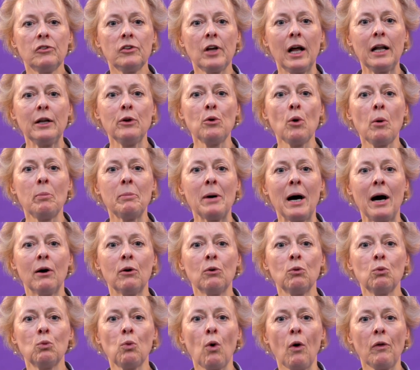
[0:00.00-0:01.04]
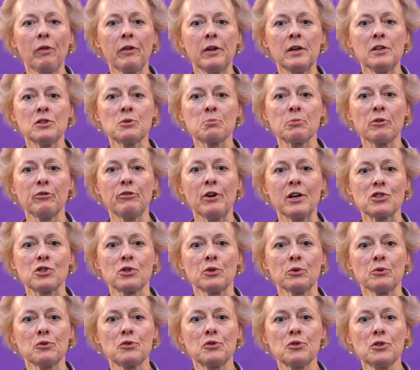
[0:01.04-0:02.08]
tell you about what these
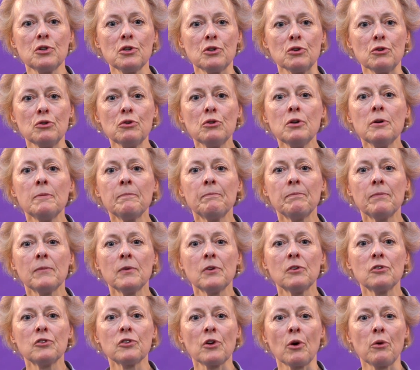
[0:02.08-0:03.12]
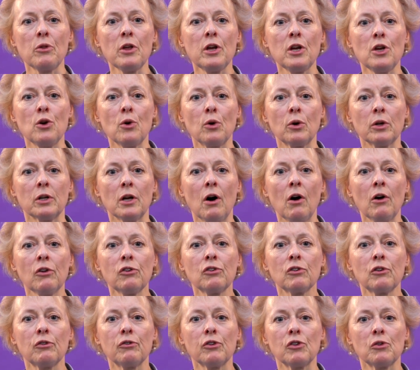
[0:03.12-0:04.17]
professionals do so that you can
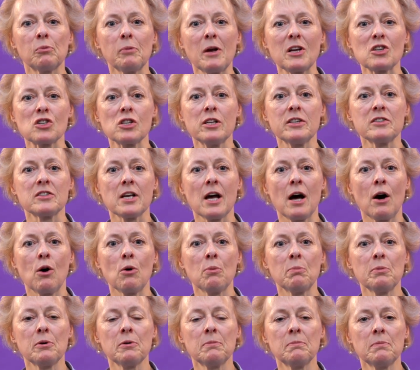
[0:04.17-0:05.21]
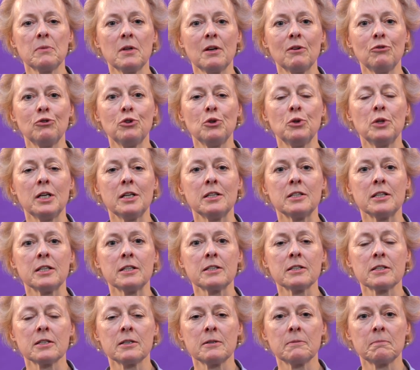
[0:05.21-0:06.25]
ask for specialist help if you need
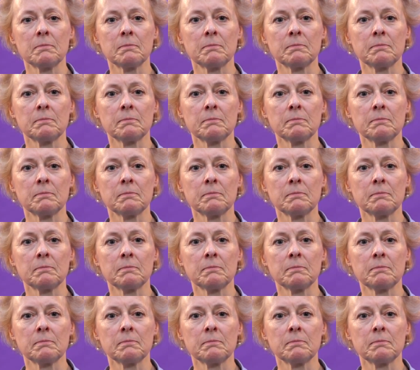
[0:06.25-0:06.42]
it.